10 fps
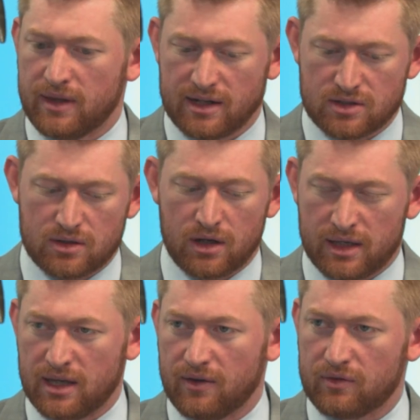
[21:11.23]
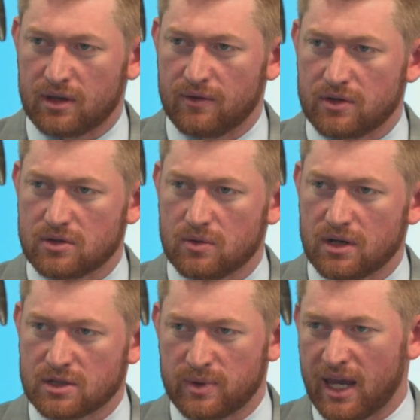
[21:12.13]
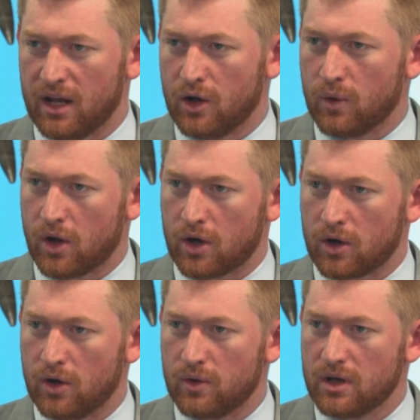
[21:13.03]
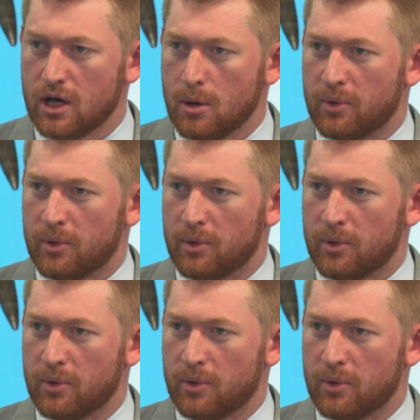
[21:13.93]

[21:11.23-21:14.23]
That's a gift given to us, and we can't know it on our own.